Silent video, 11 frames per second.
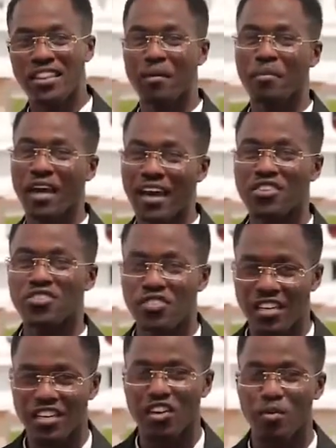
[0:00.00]
them into the
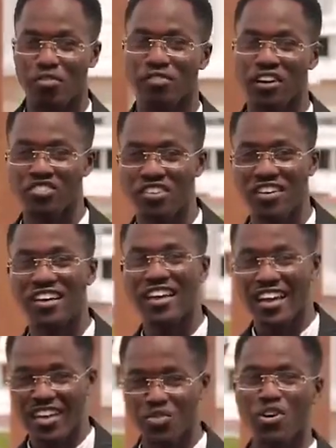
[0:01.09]
legal profession,
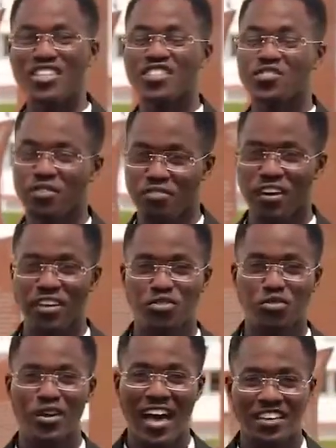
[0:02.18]
is what is referred
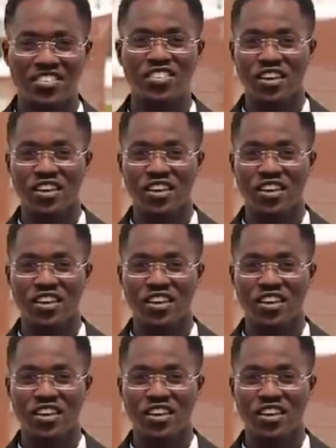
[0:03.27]
to as